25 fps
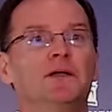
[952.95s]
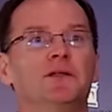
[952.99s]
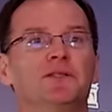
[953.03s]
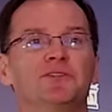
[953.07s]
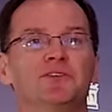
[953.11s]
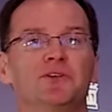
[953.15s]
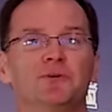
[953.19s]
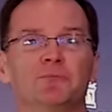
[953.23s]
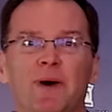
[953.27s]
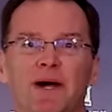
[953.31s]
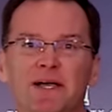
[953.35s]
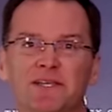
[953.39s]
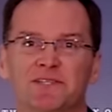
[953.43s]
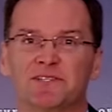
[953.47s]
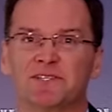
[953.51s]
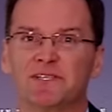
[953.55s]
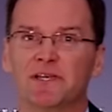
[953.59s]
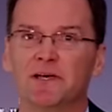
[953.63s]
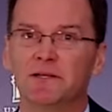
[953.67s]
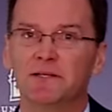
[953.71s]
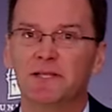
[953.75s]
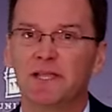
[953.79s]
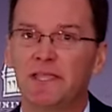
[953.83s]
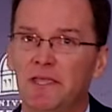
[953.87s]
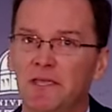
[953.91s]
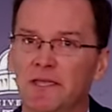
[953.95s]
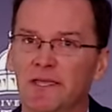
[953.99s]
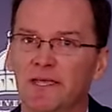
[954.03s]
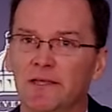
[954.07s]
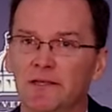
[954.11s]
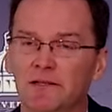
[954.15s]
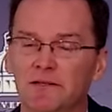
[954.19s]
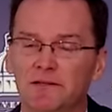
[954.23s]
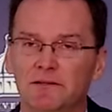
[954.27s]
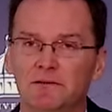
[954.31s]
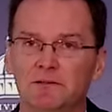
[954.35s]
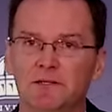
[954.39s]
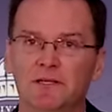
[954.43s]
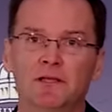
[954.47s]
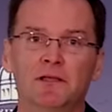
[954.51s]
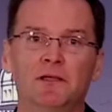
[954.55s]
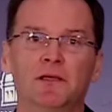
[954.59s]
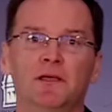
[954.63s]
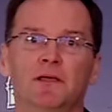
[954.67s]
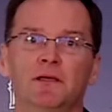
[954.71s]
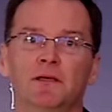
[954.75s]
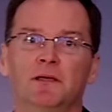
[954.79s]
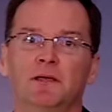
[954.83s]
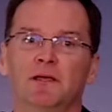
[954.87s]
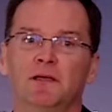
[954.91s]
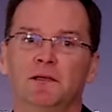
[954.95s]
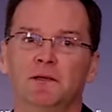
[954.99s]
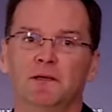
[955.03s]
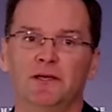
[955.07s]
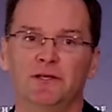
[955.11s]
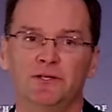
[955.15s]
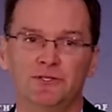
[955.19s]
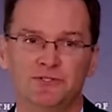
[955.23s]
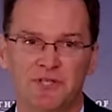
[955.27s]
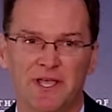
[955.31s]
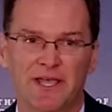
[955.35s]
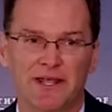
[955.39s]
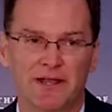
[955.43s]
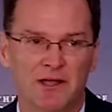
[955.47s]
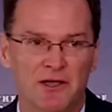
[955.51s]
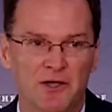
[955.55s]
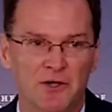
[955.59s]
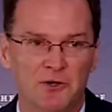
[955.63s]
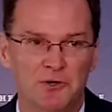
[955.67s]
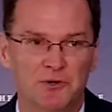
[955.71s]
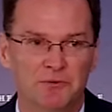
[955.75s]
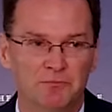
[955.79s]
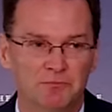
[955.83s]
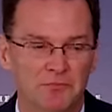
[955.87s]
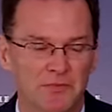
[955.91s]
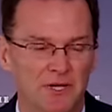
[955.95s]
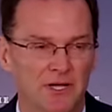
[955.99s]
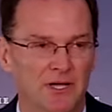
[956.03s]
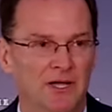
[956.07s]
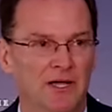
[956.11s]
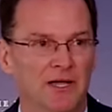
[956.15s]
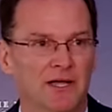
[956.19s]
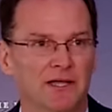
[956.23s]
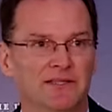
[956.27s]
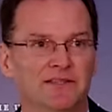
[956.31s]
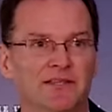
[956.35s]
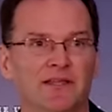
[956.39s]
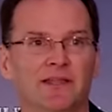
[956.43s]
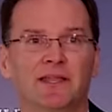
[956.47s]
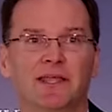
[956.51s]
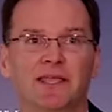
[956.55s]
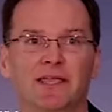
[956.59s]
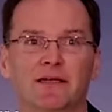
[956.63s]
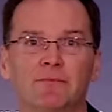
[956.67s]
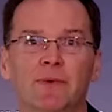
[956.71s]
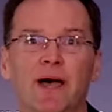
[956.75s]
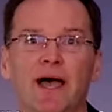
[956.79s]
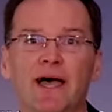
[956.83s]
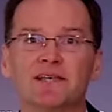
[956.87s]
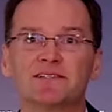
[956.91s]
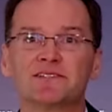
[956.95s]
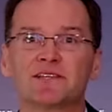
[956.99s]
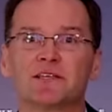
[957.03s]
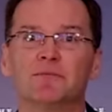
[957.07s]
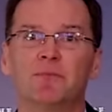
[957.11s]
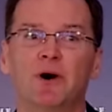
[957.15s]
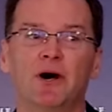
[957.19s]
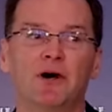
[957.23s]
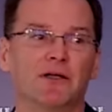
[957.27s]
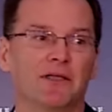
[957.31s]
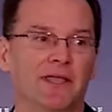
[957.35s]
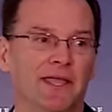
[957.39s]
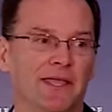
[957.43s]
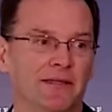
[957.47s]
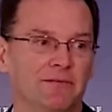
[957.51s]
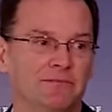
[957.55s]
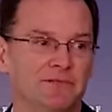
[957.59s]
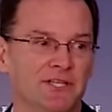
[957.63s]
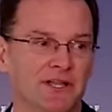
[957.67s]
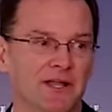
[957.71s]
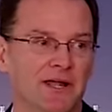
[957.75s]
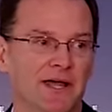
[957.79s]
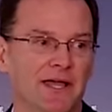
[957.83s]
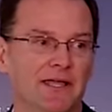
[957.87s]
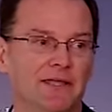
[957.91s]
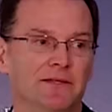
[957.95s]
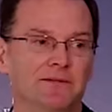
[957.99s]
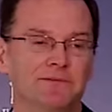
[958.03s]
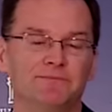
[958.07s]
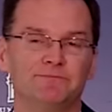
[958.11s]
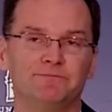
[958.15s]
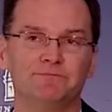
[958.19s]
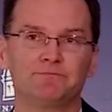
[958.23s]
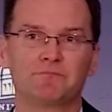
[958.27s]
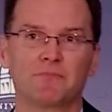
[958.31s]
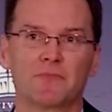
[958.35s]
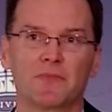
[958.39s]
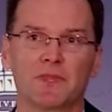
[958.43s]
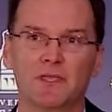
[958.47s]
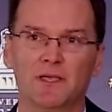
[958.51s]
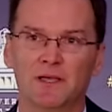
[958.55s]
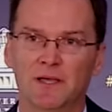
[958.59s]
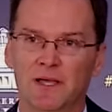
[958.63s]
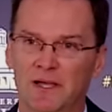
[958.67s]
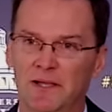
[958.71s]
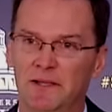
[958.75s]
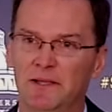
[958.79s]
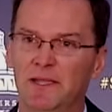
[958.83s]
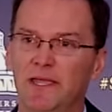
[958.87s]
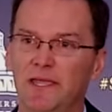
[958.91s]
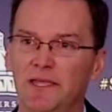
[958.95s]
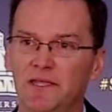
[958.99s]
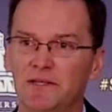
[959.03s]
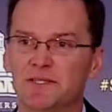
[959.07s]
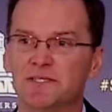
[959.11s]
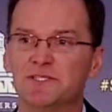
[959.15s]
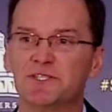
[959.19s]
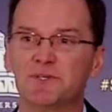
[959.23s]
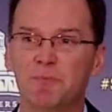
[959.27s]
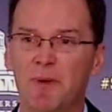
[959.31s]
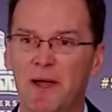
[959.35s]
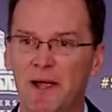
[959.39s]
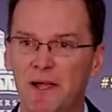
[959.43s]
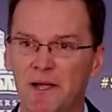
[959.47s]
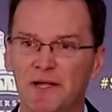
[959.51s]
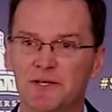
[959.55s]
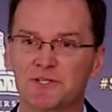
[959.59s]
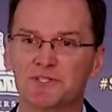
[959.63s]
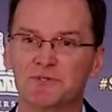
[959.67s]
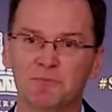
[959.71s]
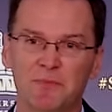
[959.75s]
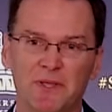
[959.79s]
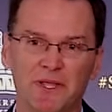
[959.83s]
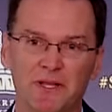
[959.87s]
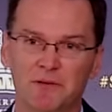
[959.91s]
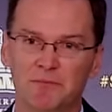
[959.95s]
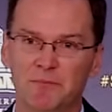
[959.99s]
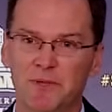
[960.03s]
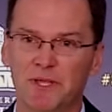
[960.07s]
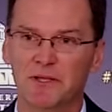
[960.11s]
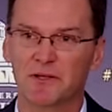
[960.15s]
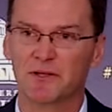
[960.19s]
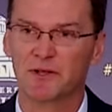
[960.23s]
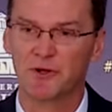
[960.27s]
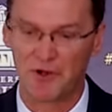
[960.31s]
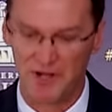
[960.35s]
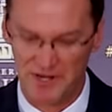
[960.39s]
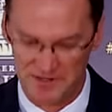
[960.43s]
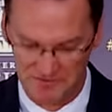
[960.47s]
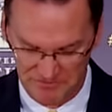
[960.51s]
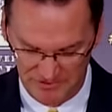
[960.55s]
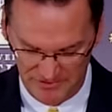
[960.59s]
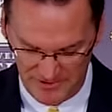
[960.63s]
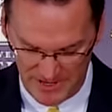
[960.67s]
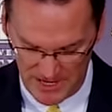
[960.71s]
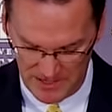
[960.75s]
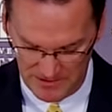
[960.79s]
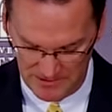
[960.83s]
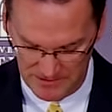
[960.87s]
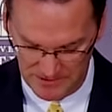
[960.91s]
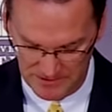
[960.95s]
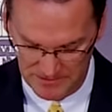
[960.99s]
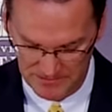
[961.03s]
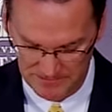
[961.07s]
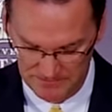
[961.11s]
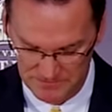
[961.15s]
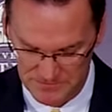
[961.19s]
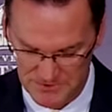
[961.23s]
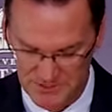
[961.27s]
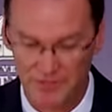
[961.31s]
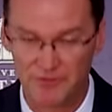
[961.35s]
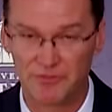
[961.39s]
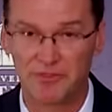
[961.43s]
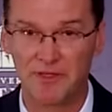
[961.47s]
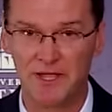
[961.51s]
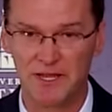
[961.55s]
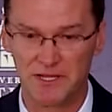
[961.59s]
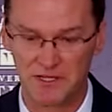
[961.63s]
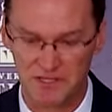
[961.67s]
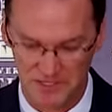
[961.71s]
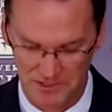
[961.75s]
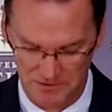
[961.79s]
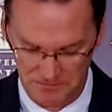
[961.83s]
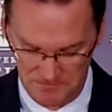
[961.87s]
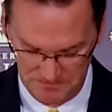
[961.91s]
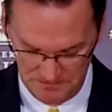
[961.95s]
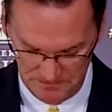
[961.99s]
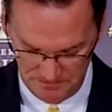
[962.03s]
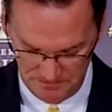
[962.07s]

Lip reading: To my son, Kent, who's at home attending a basketball game tonight, he inspires me to be a great father, so thank you.